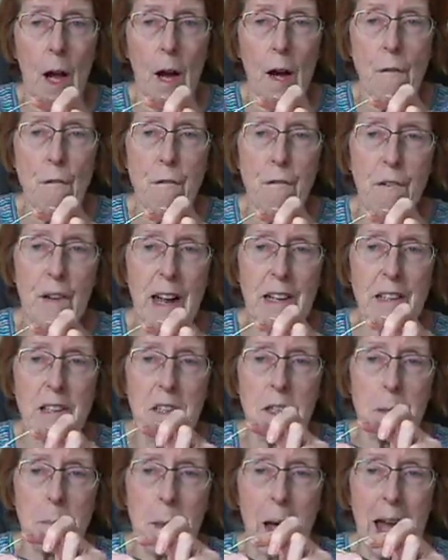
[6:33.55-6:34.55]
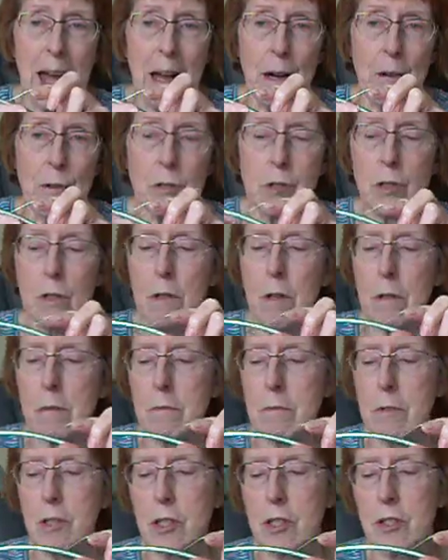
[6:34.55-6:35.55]
and flattened them out
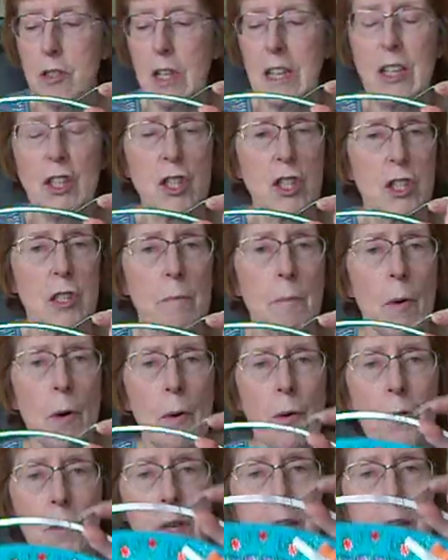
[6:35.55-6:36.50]
and stitched them on